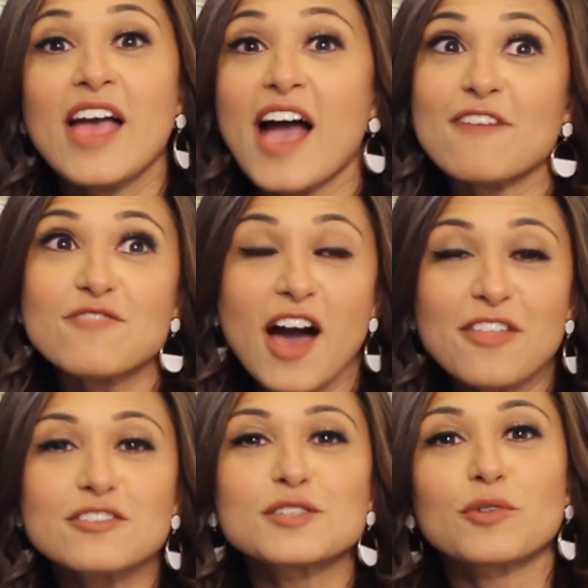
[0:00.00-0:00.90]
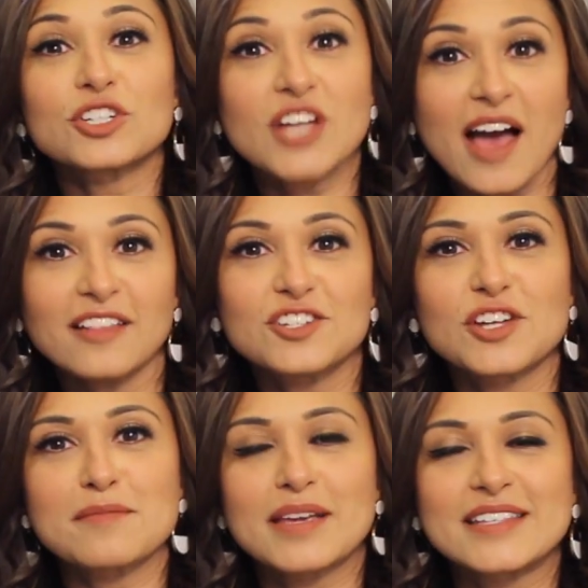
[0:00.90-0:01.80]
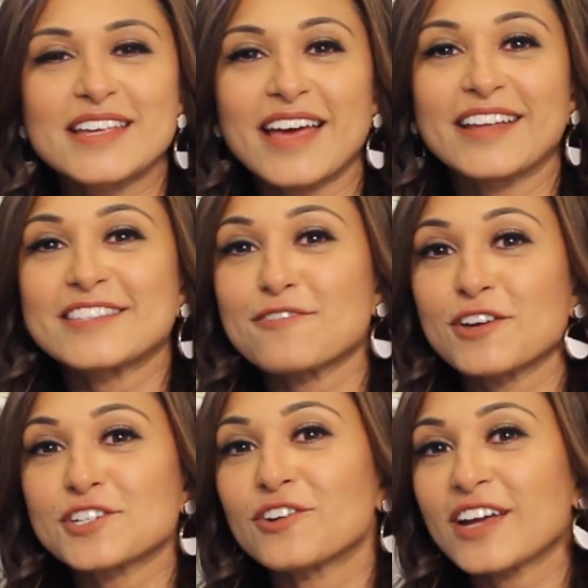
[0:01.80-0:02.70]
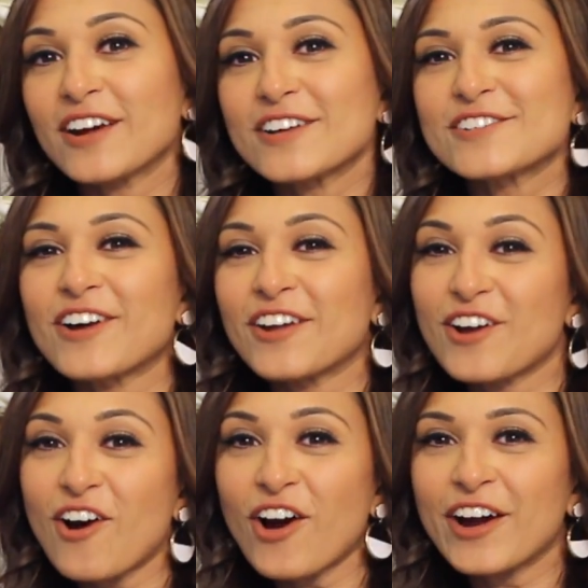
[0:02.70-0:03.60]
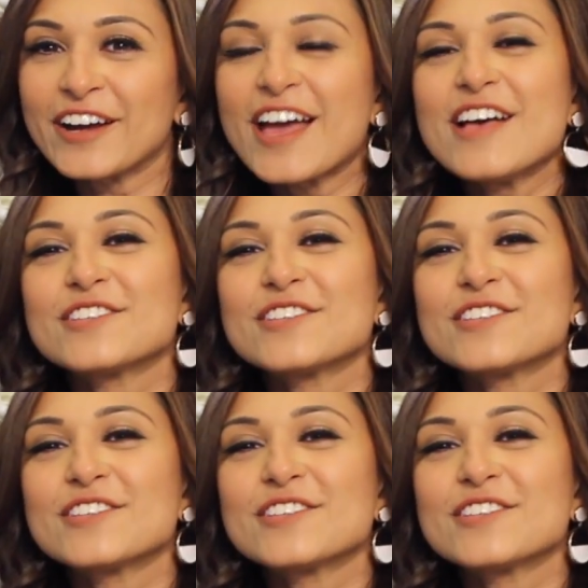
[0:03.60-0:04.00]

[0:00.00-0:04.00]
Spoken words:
and for others more challenging because again, it's a fictional character on a card,